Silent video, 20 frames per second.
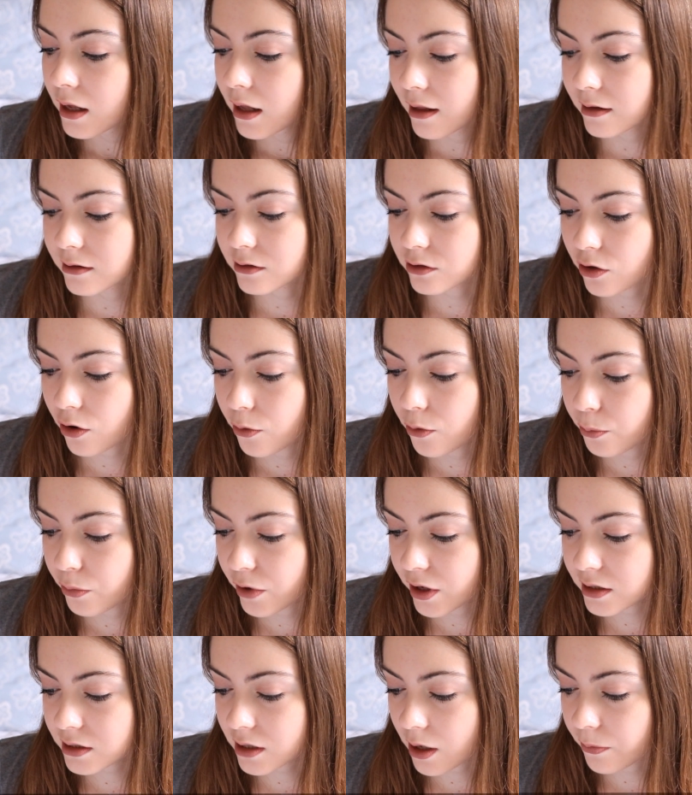and so
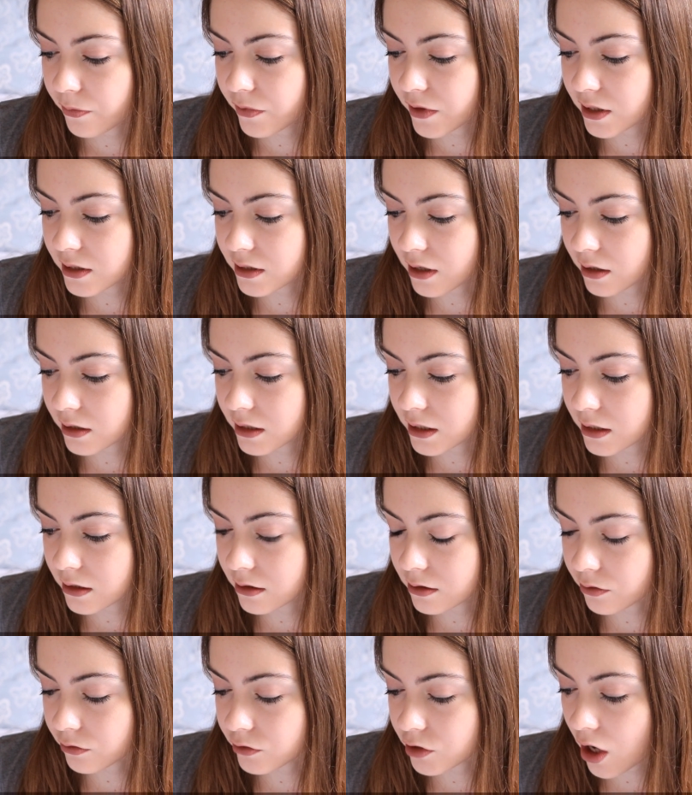brings up these
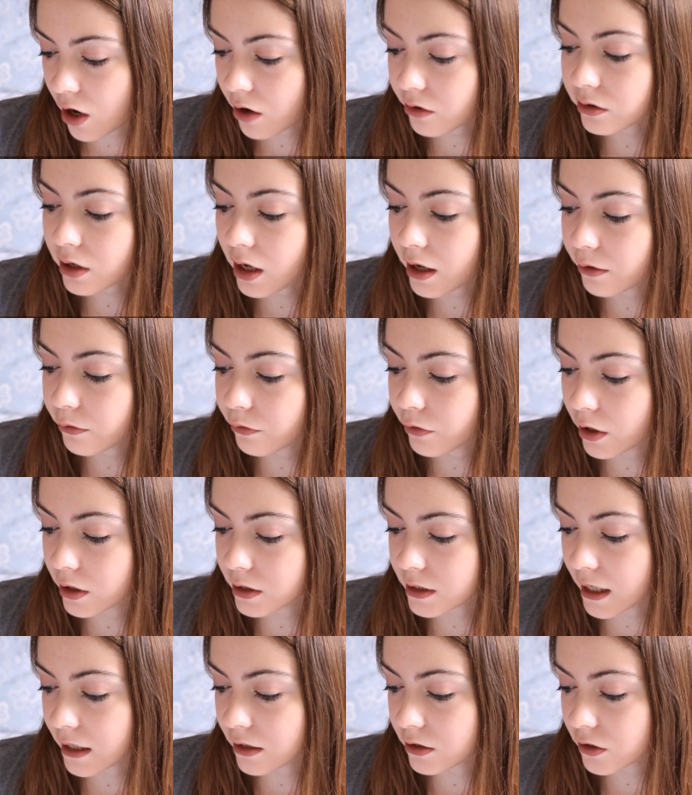ideas of childlike
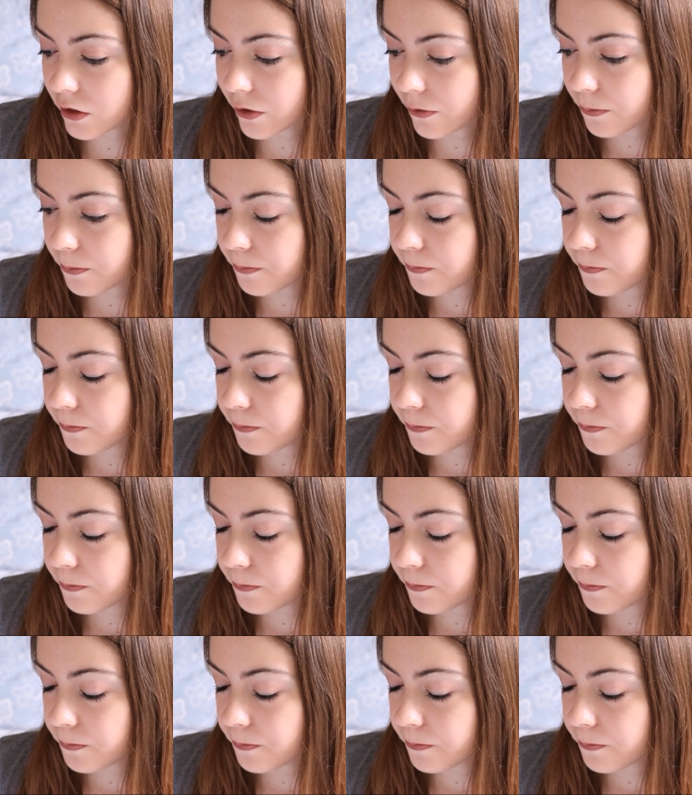flirtation.